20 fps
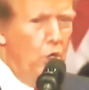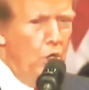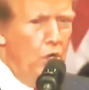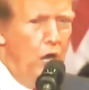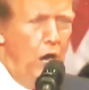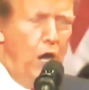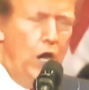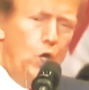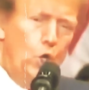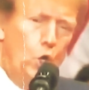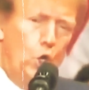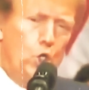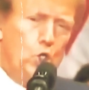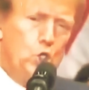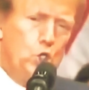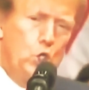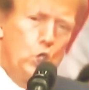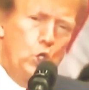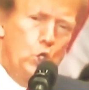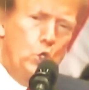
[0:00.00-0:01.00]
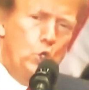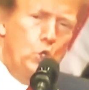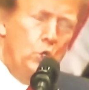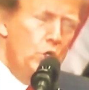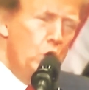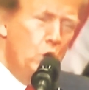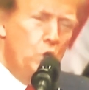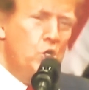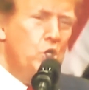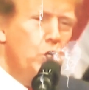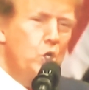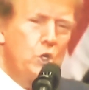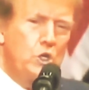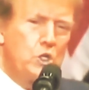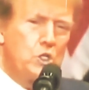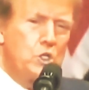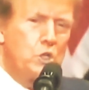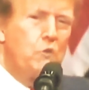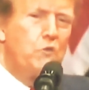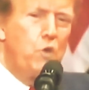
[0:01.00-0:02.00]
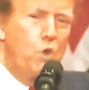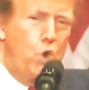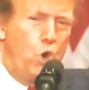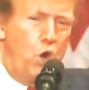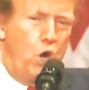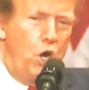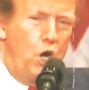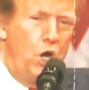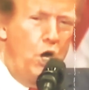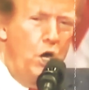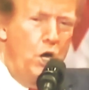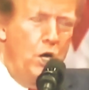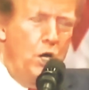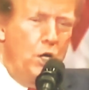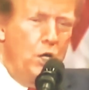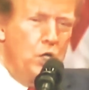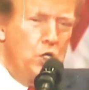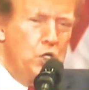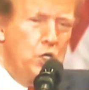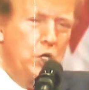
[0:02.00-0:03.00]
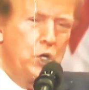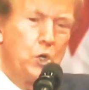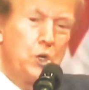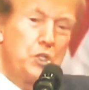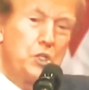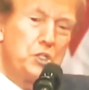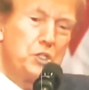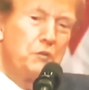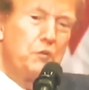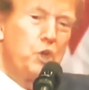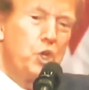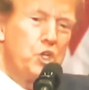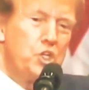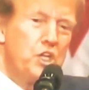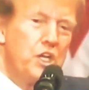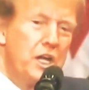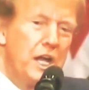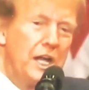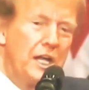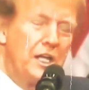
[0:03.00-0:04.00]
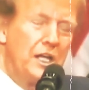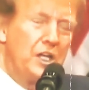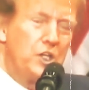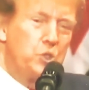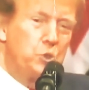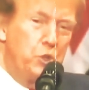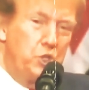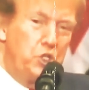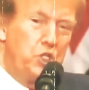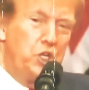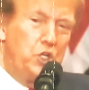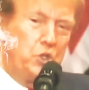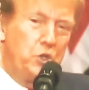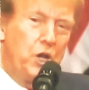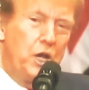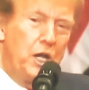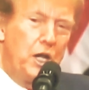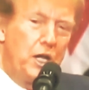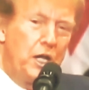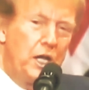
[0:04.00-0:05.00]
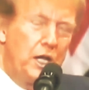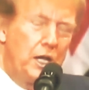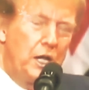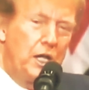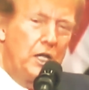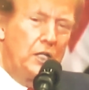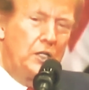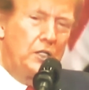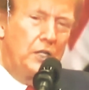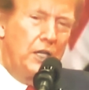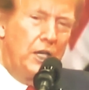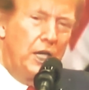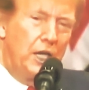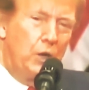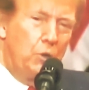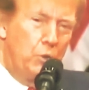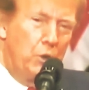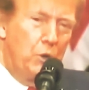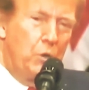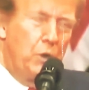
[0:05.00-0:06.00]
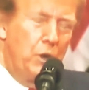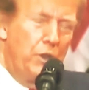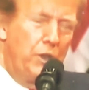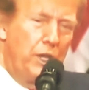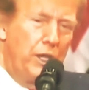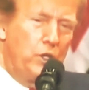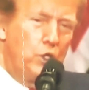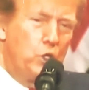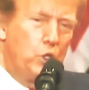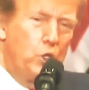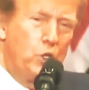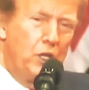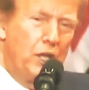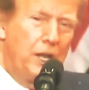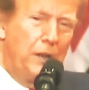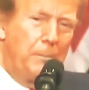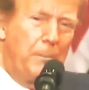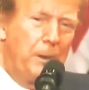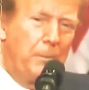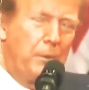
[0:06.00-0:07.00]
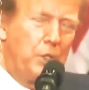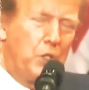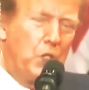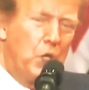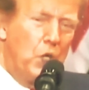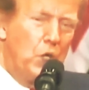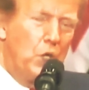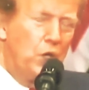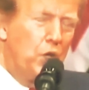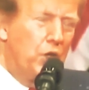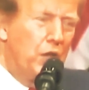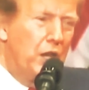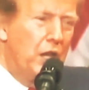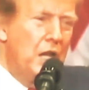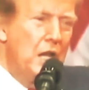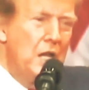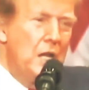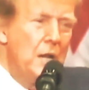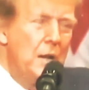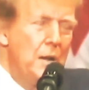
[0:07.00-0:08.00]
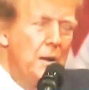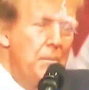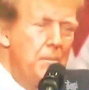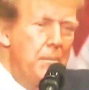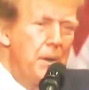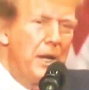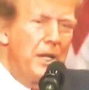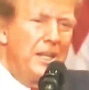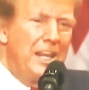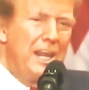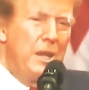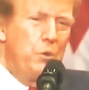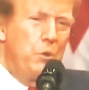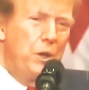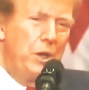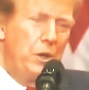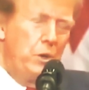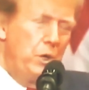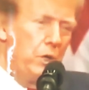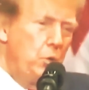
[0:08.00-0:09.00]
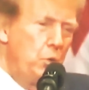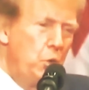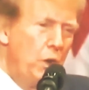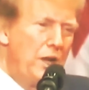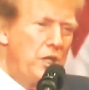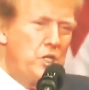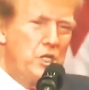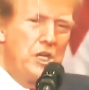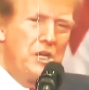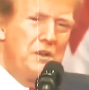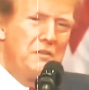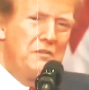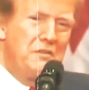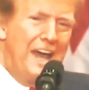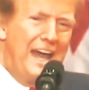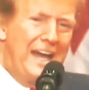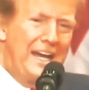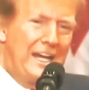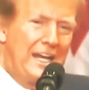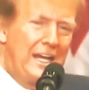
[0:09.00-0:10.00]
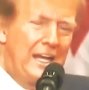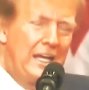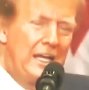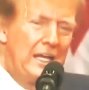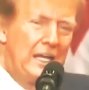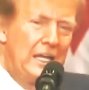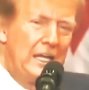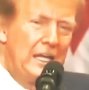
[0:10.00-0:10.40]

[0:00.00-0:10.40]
yeah, I lost two. No, she lost four, because she lost the Virgin Islands, which she tried like hell to get. We won that too. A lot of people don't know that. But then we went to Nevada.